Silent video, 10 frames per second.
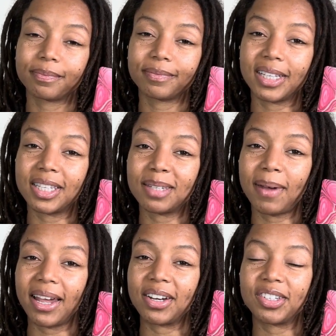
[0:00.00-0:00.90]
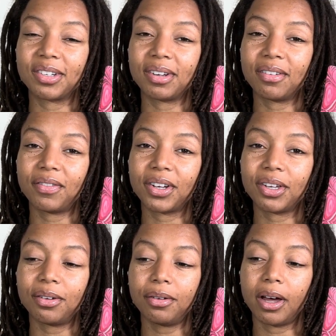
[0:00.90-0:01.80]
This is my energy reading for
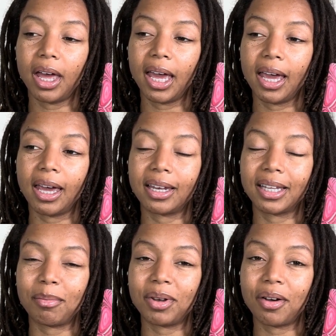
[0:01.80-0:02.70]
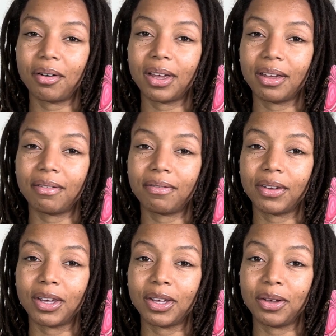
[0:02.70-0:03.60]
you, and let me know if
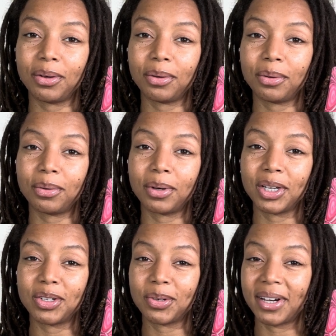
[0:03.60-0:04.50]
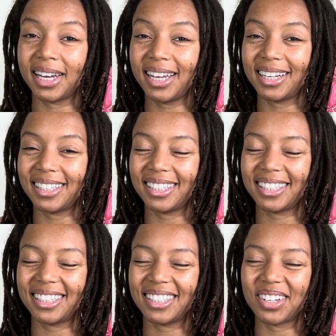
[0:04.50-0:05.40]
you enjoyed it.
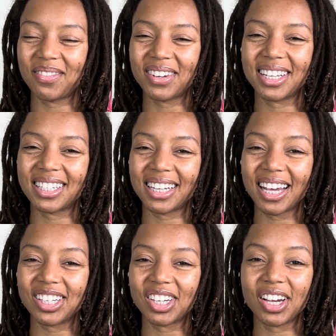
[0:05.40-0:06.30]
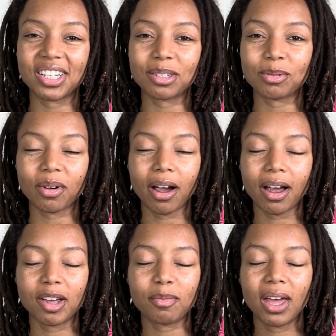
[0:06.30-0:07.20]
Don't forget to like, share, and
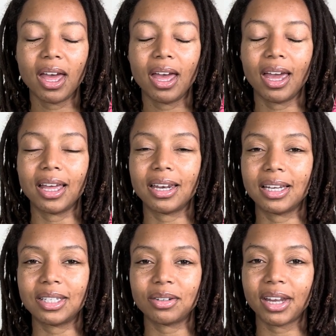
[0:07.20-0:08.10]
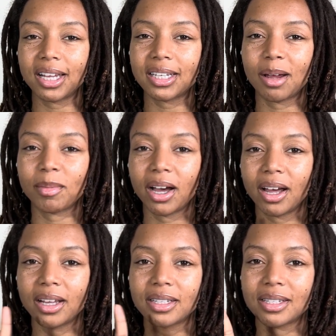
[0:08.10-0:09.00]
subscribe. And until next time,
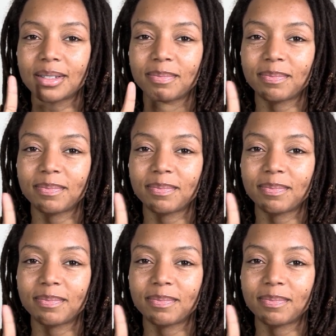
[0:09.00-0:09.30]
guys.